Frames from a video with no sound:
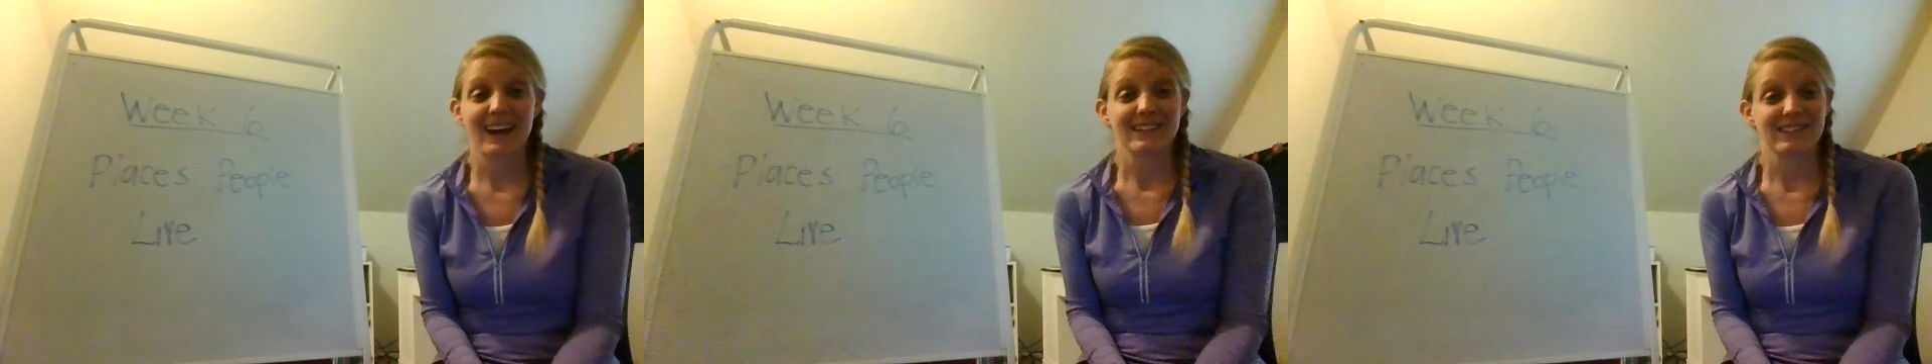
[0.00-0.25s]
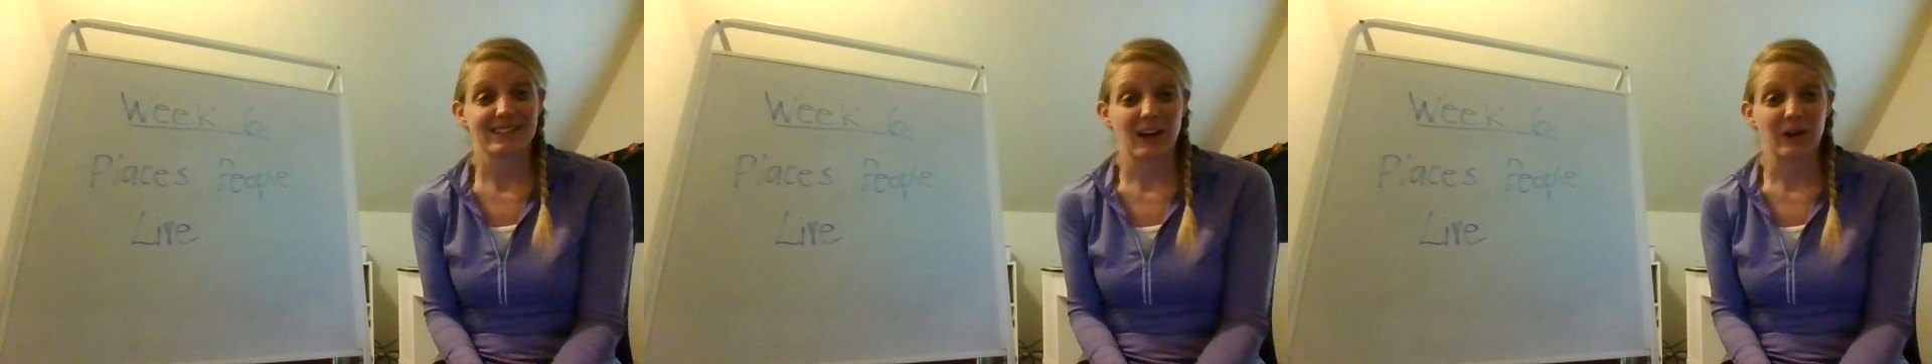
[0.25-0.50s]

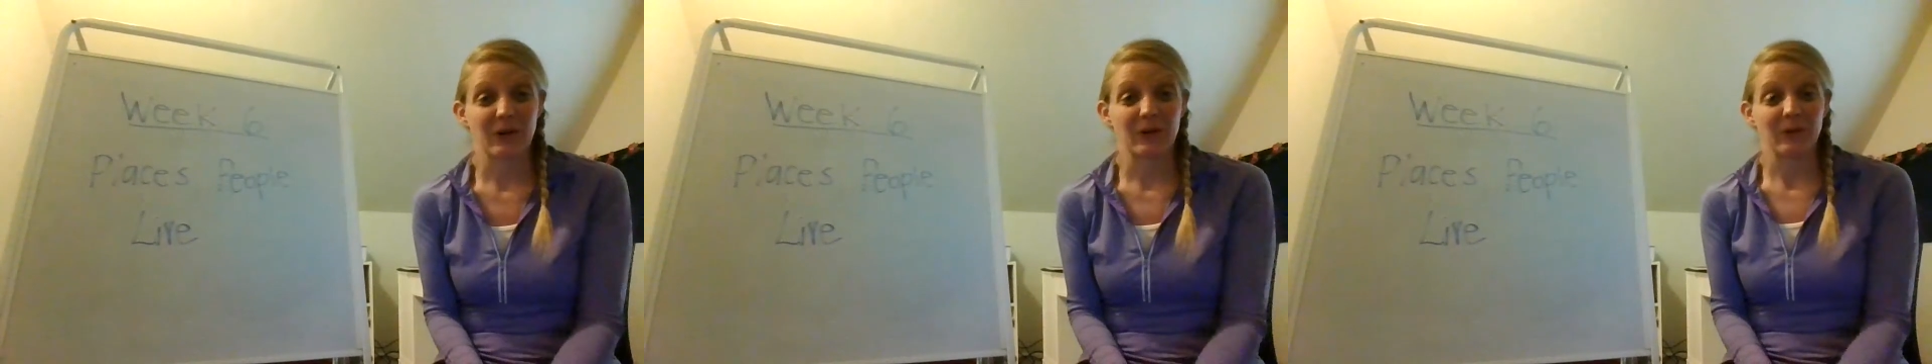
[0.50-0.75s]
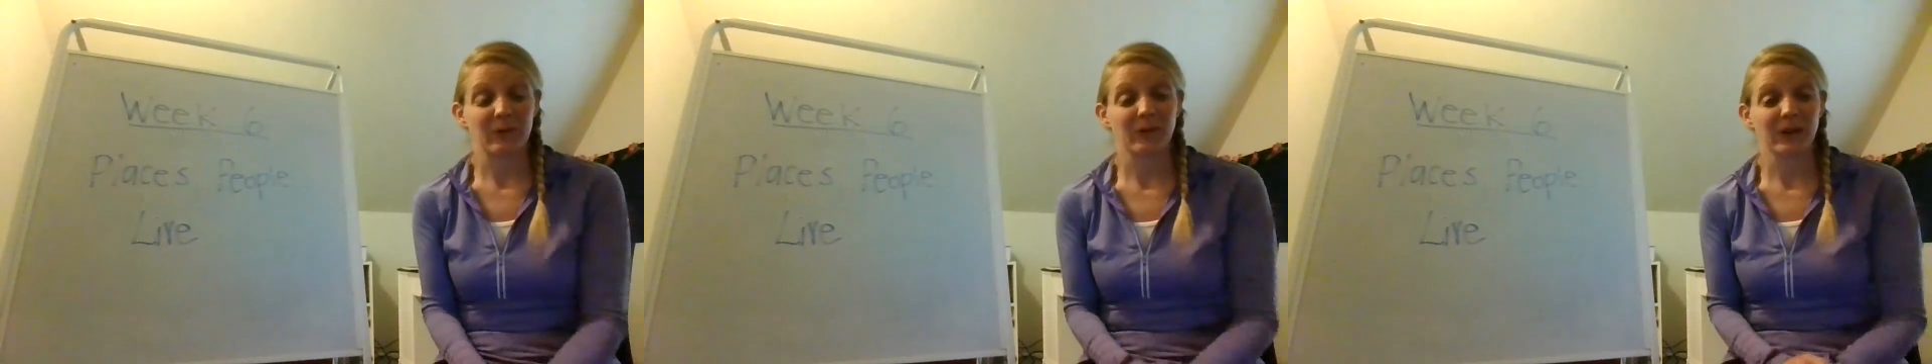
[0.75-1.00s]

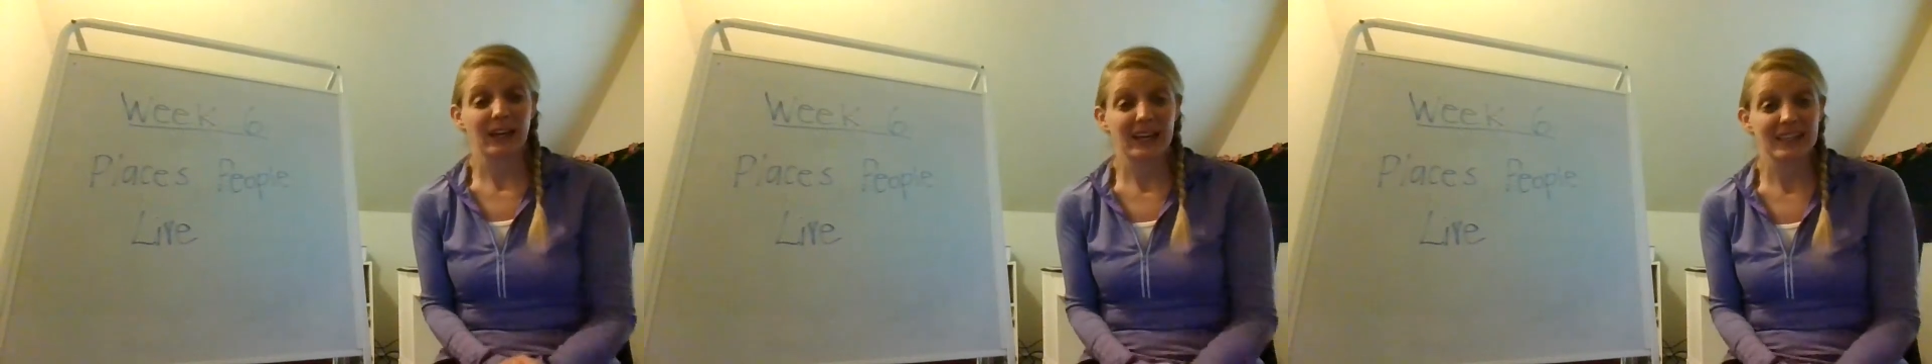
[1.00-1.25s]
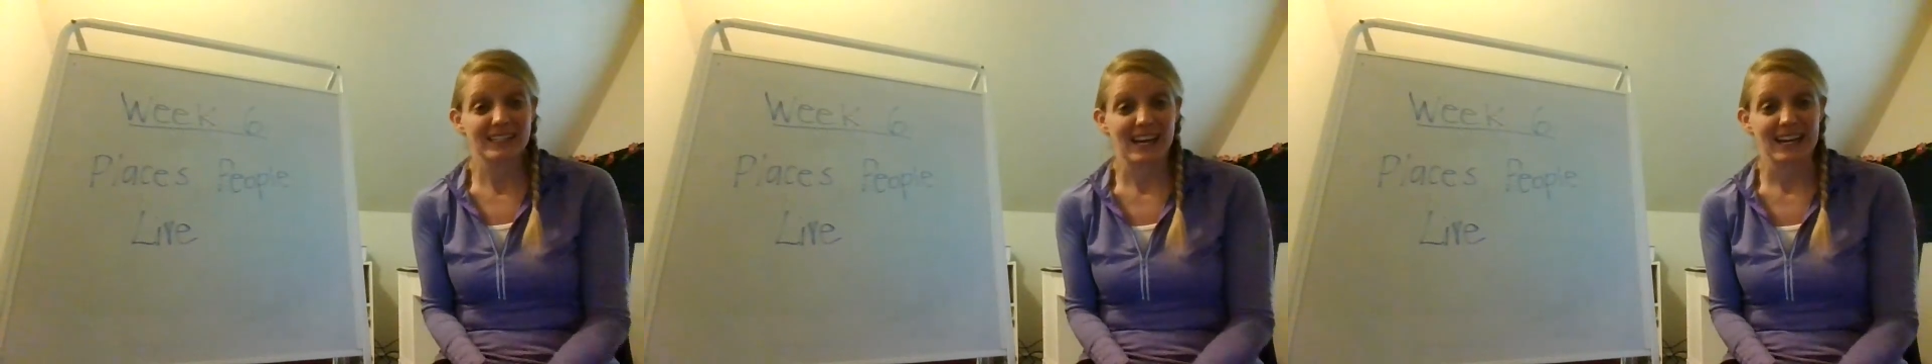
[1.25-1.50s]
So we're going
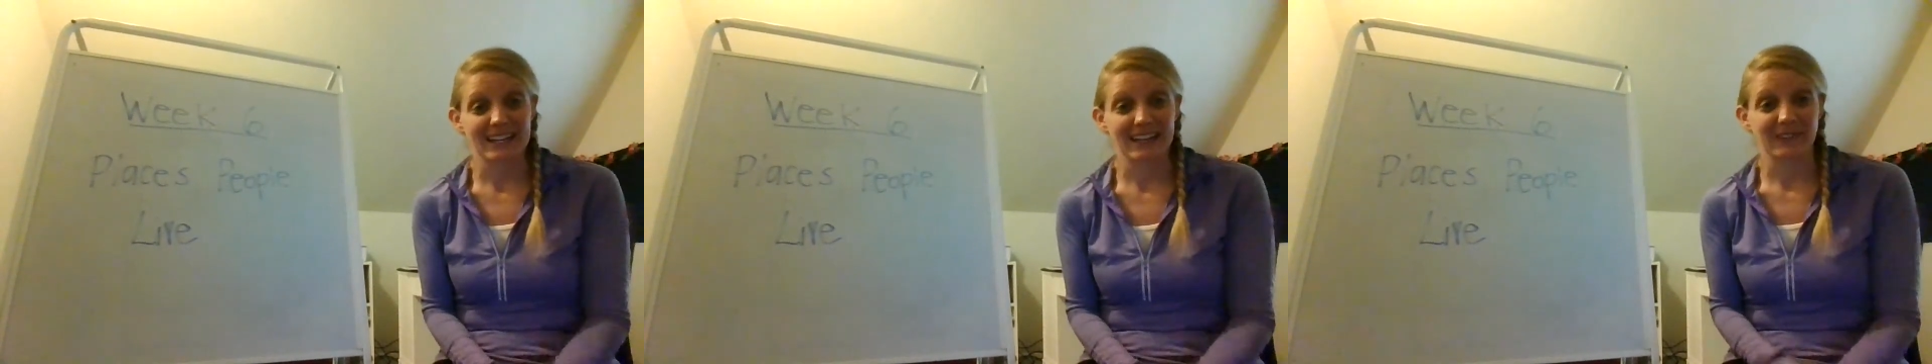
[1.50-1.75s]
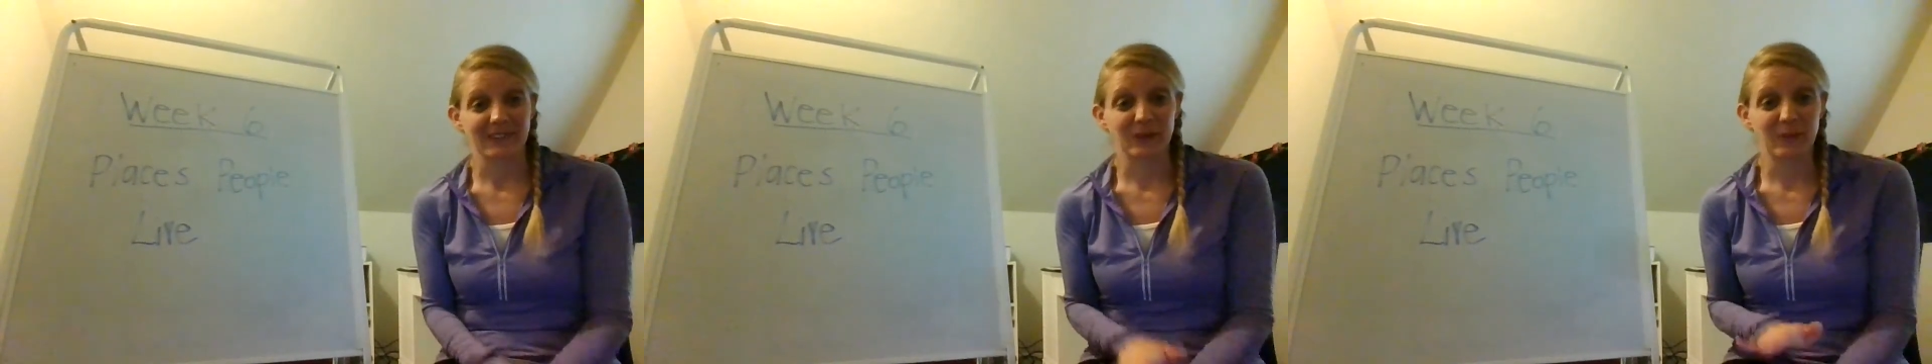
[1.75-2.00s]
to take a
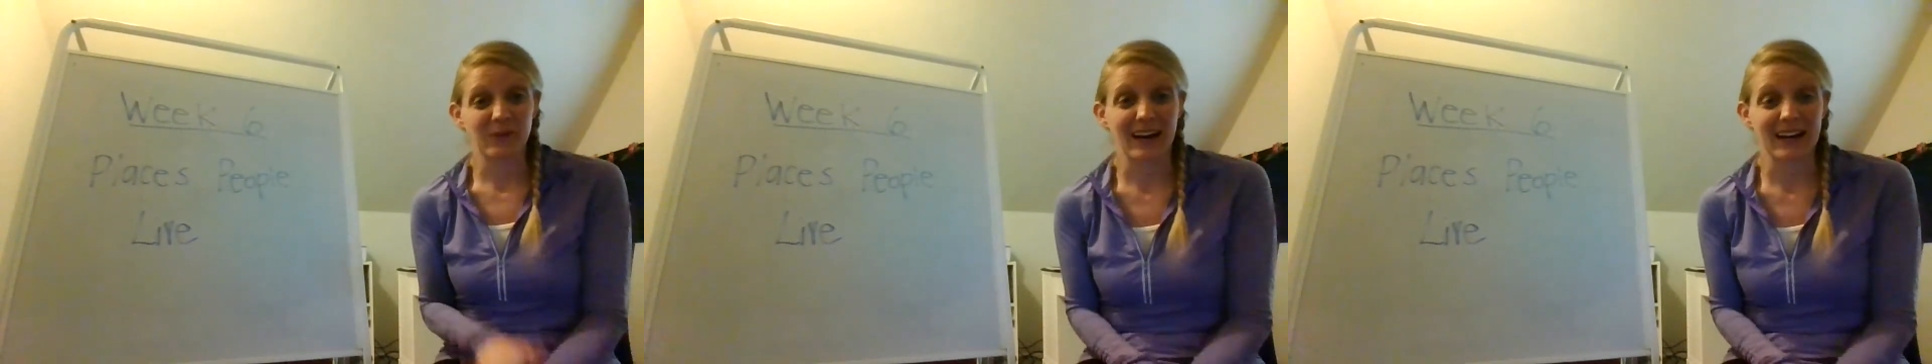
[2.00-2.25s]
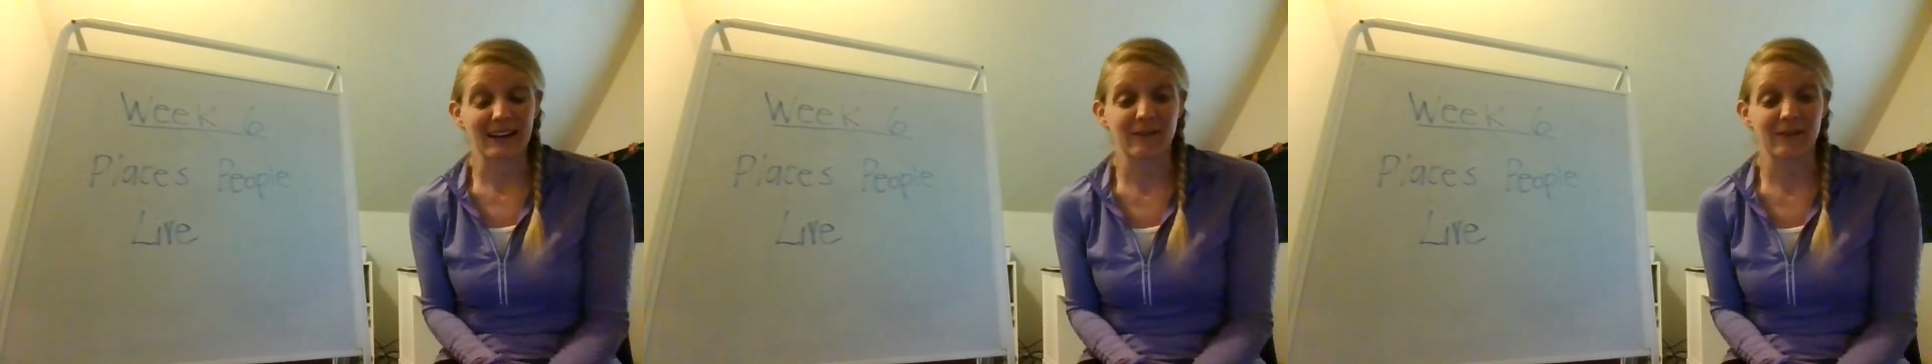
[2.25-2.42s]
little break